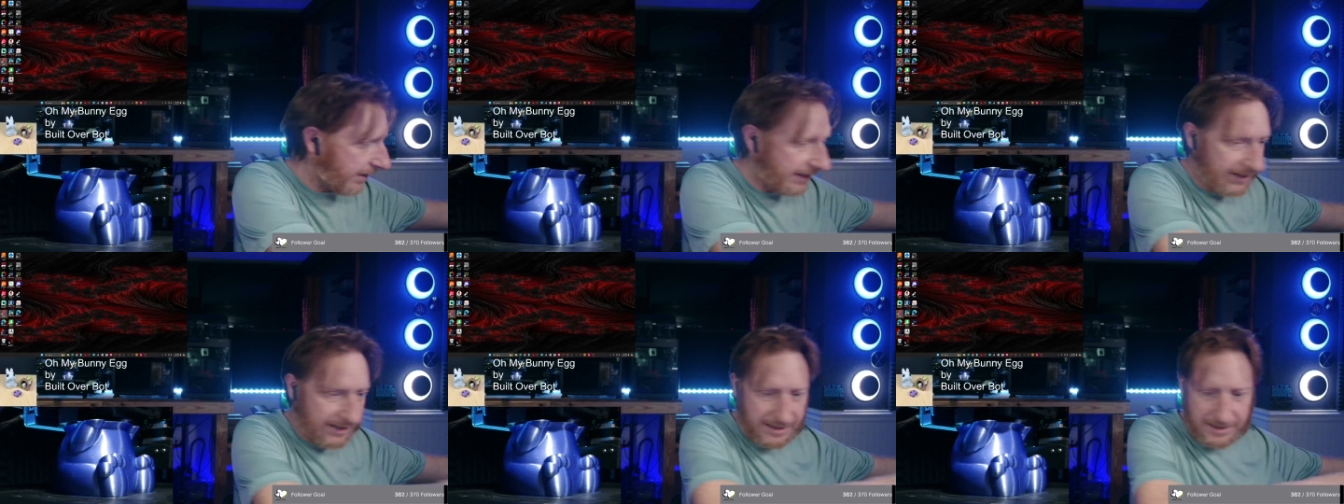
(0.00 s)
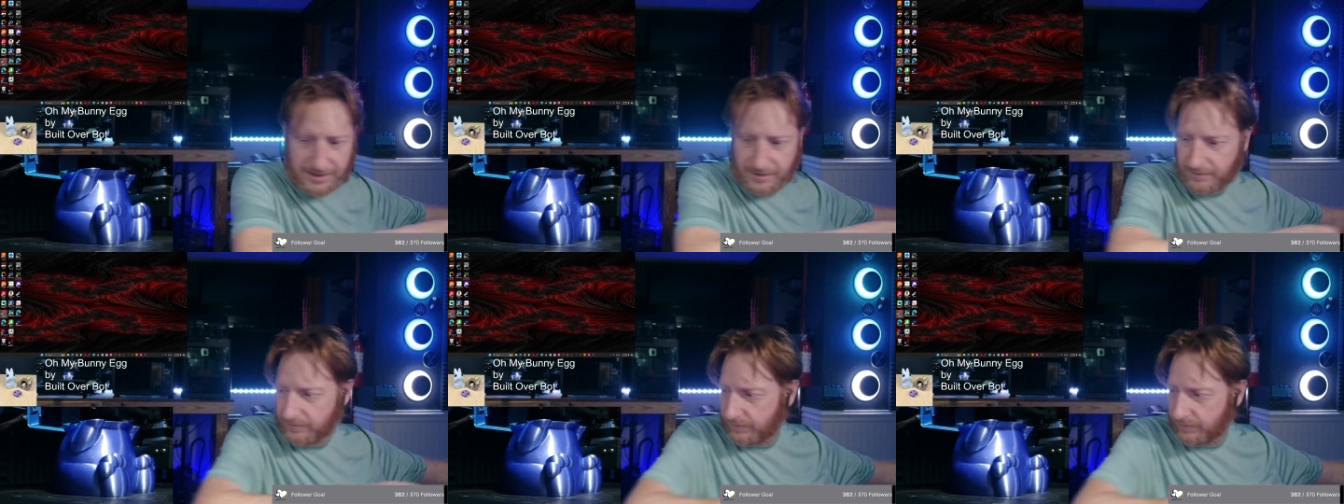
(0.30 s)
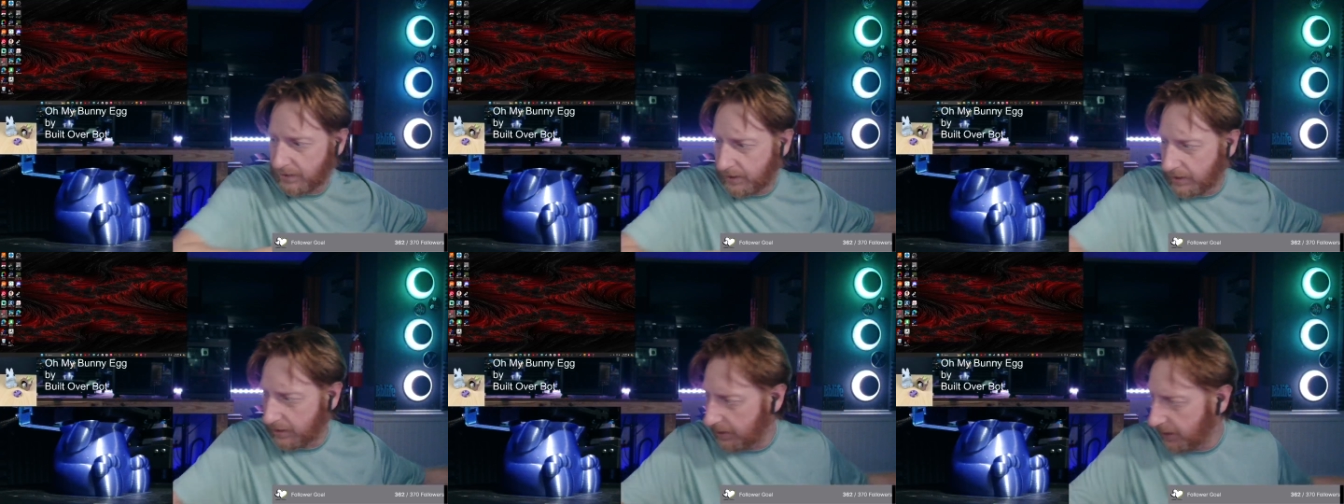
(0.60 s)

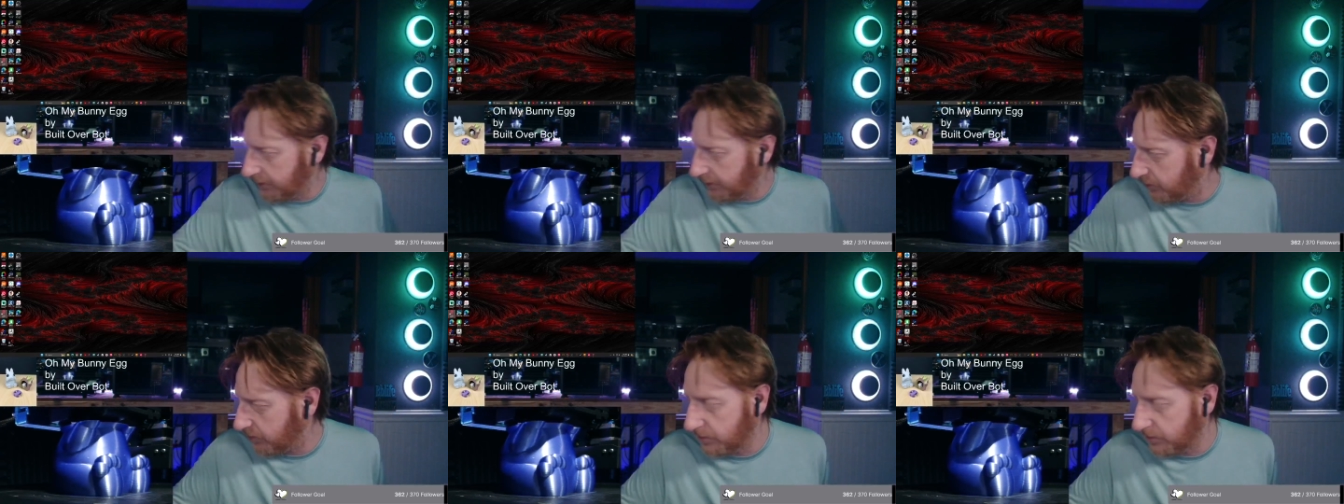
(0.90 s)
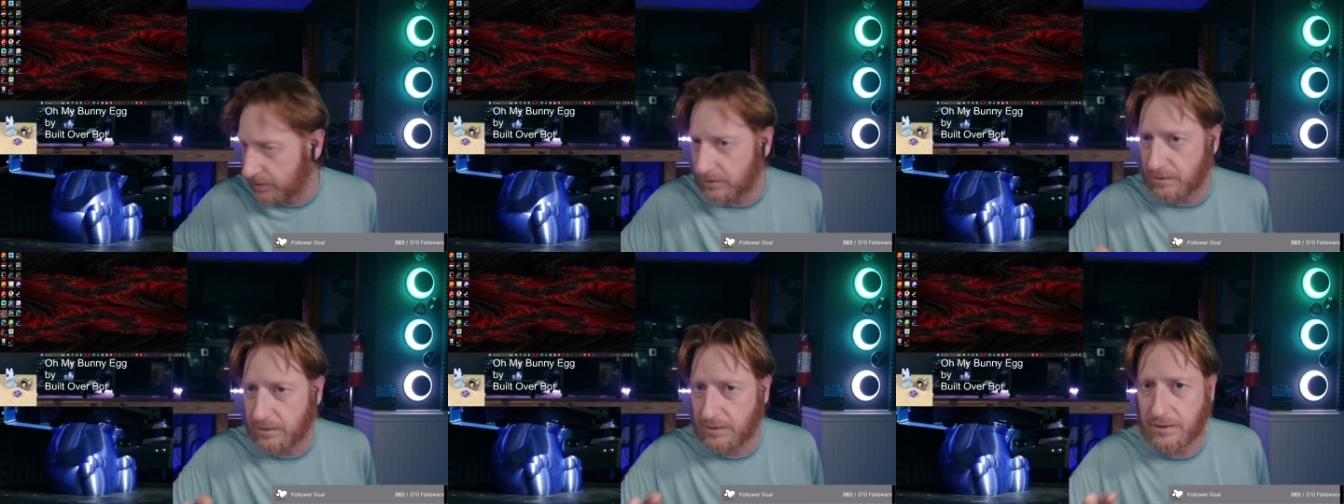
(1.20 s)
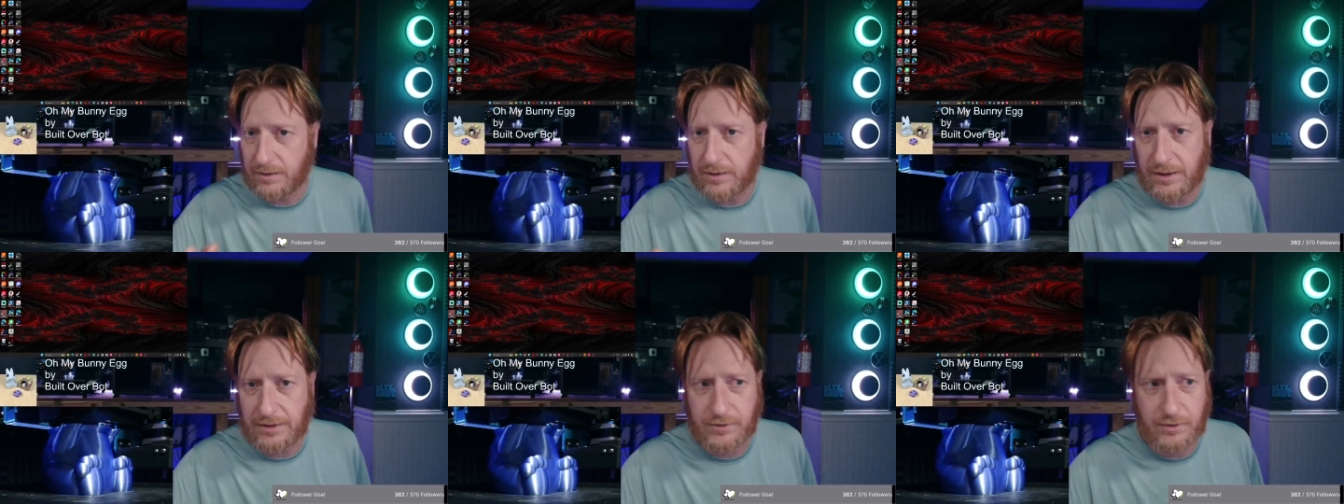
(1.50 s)
have I took
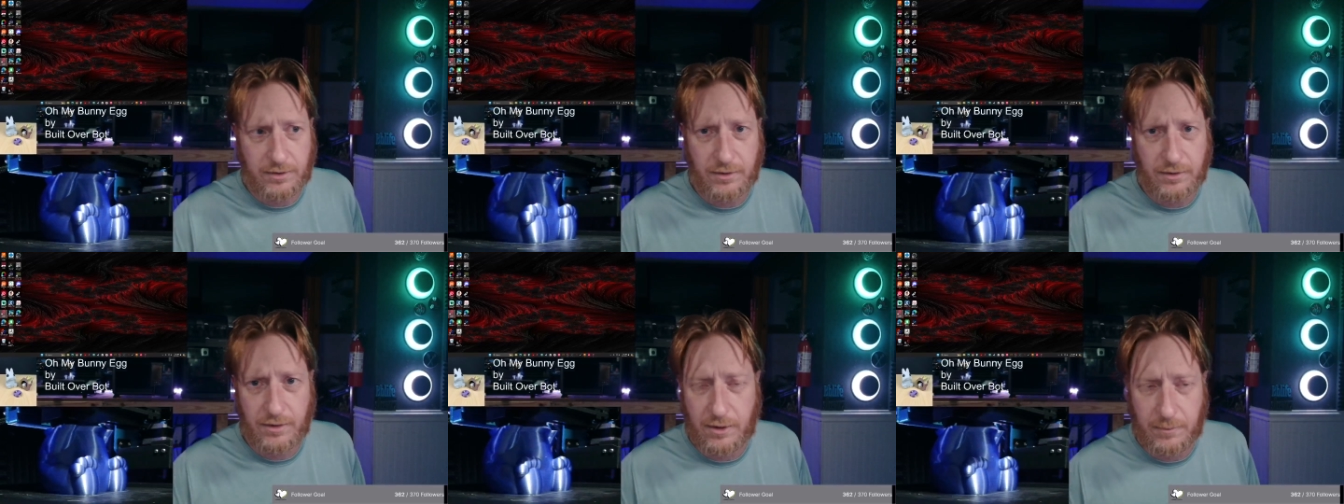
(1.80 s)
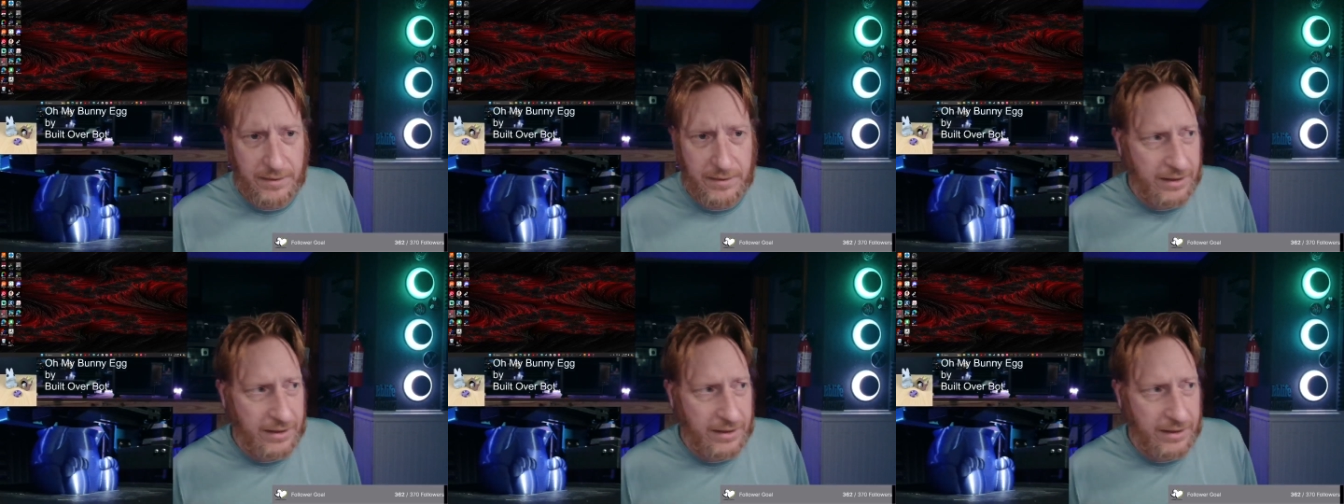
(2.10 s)
along